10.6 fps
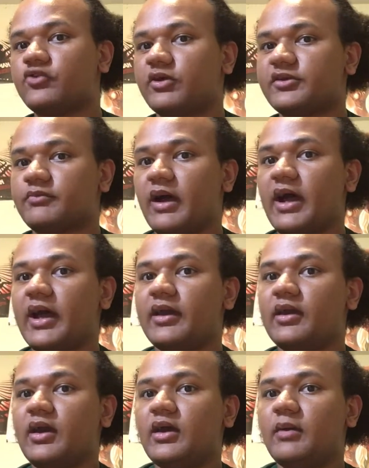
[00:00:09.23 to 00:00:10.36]
directed by
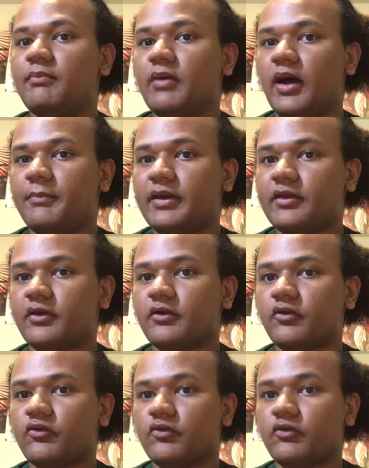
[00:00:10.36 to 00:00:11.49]
Peter
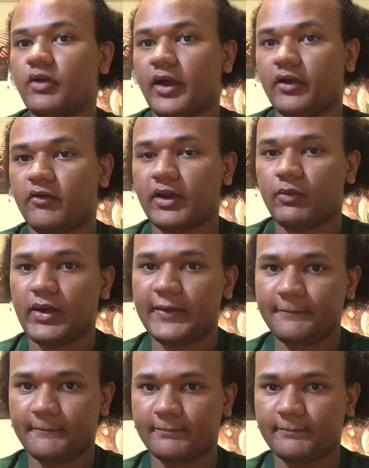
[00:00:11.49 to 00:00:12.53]
Greenaway.